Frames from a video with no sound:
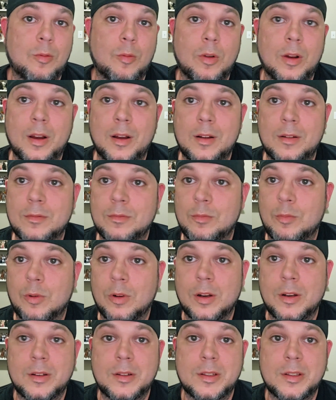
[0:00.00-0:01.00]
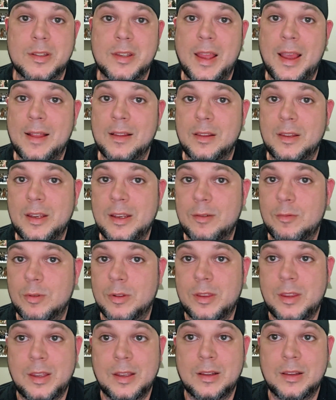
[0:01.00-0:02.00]
Where does that lead
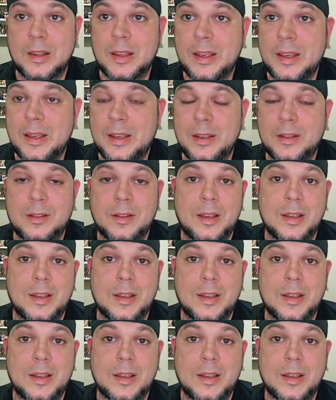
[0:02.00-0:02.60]
with the Elite?